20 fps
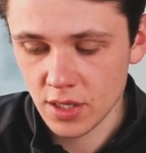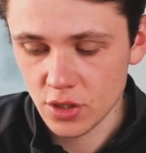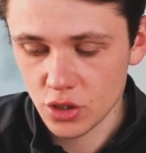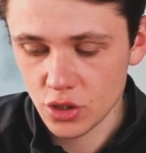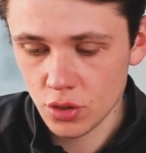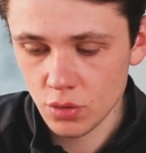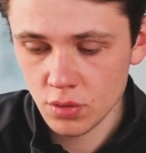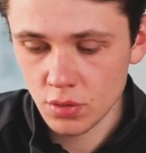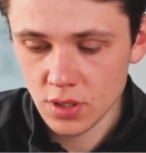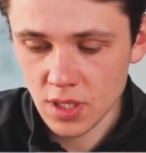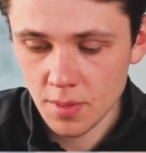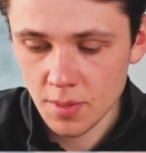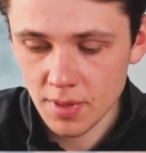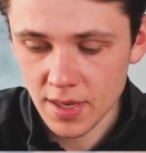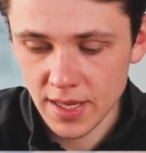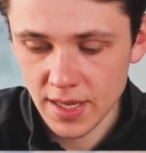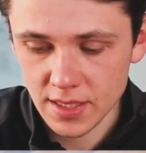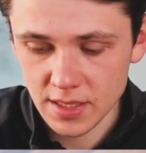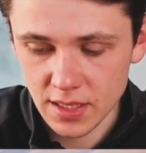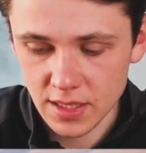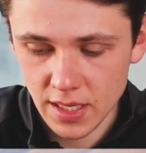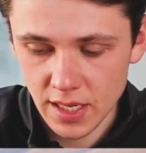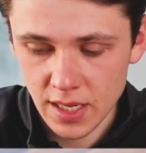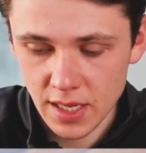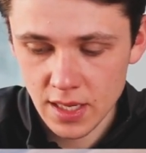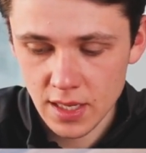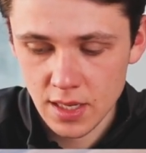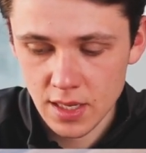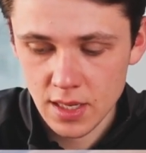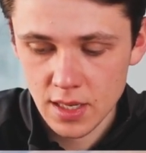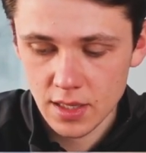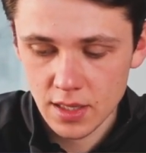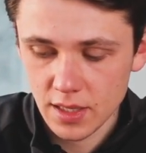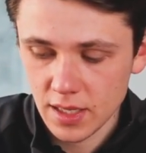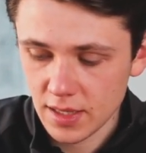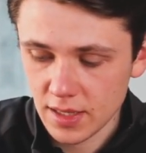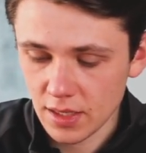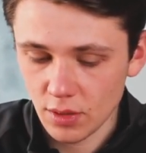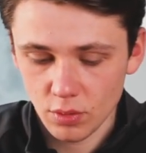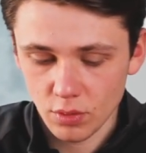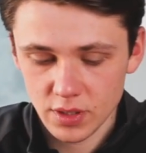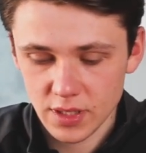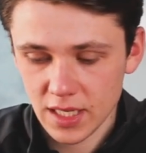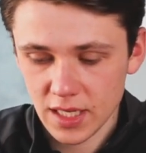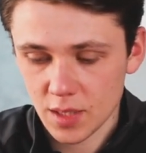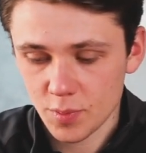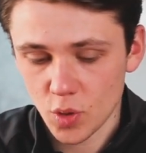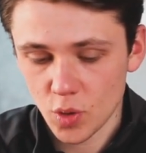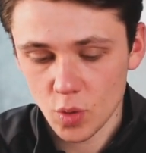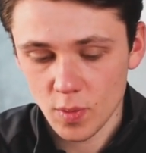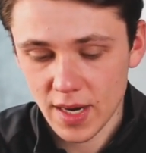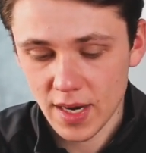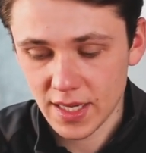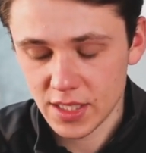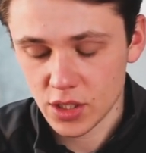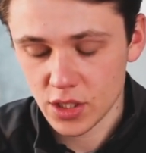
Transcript: As soon as they play into there, they're then looking to get the ball wide.